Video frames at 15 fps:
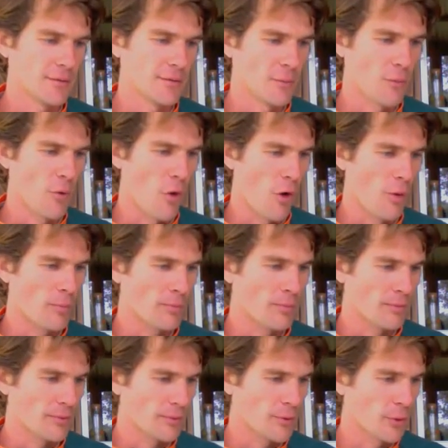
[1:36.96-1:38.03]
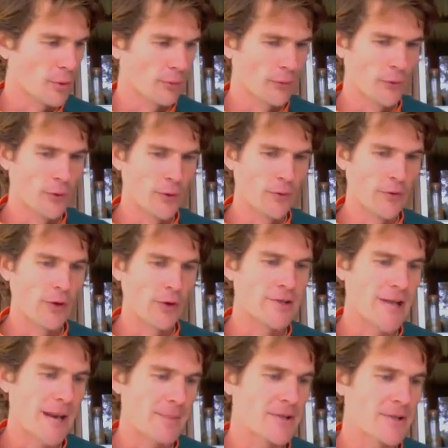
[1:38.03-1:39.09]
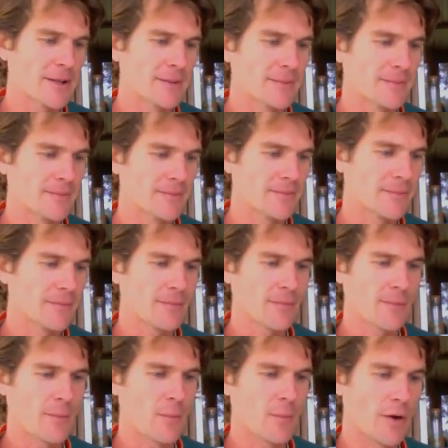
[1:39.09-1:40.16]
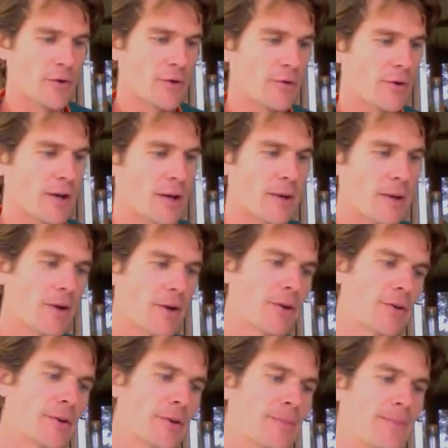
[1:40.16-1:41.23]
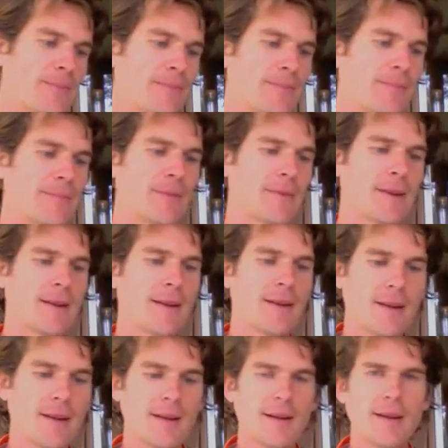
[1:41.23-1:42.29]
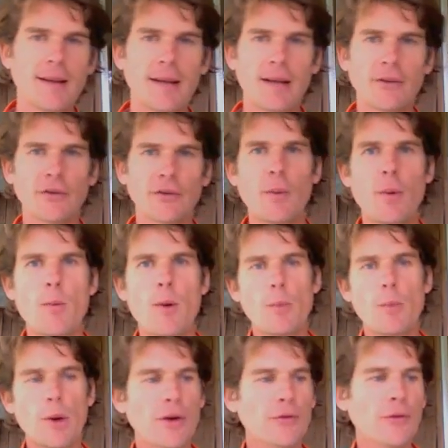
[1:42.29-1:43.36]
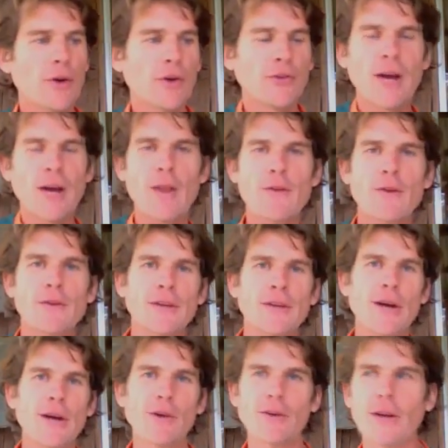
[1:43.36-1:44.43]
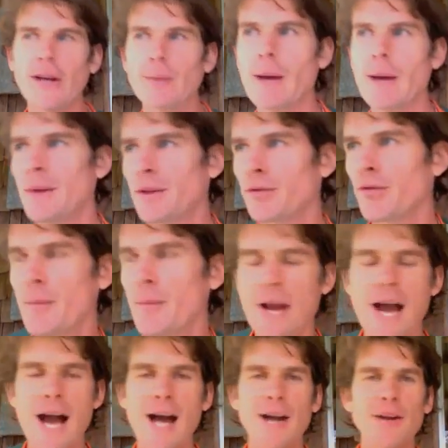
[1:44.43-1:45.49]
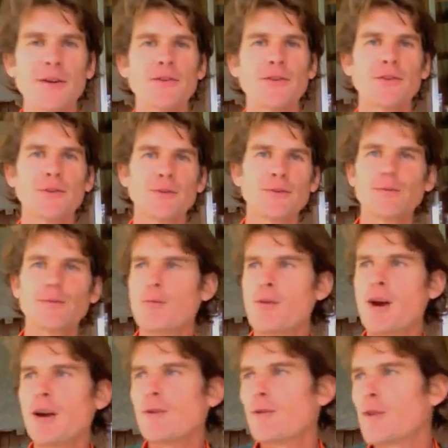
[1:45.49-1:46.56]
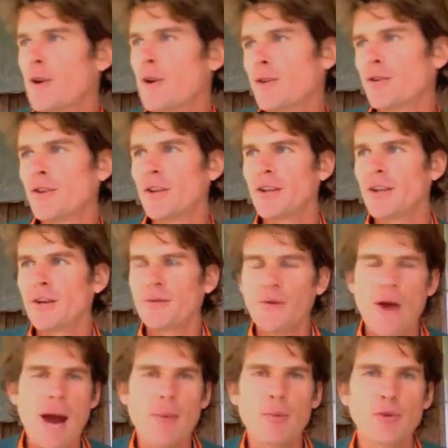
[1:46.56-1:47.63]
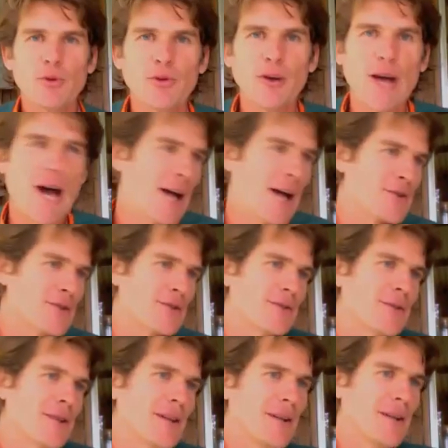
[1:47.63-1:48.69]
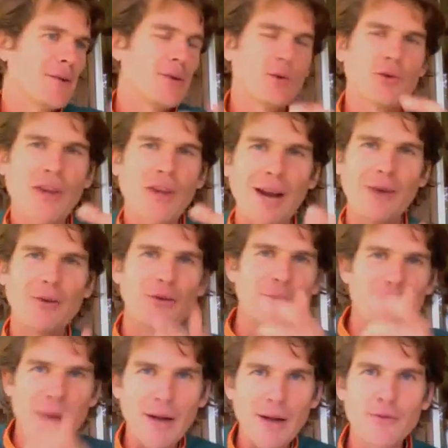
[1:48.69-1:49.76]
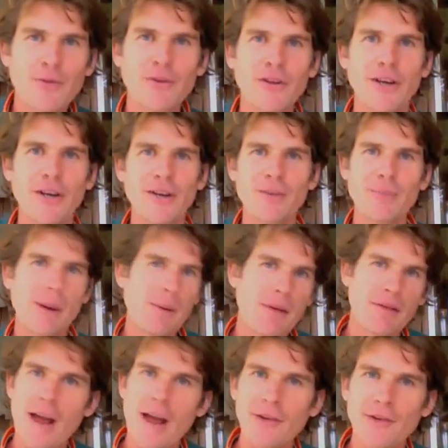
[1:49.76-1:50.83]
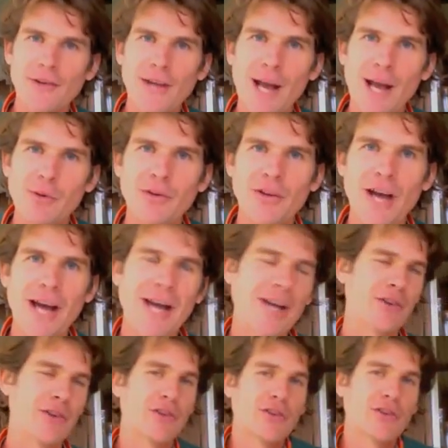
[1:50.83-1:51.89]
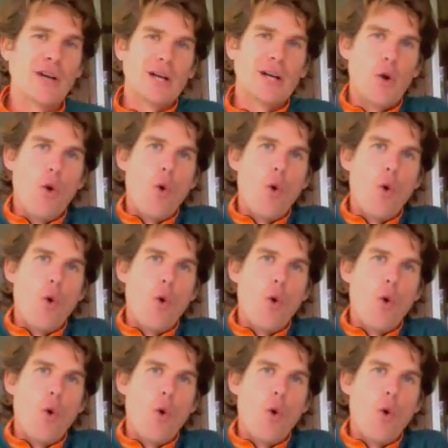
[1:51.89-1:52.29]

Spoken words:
warm cooked food very tempting. What do you recommend I do? That's a common one. When I first started in this gig, I was eating maybe 3 bananas for breakfast and, you know, a few apples for lunch and little salad and some nuts for dinner and maybe 1,000 calories a day, and I was just like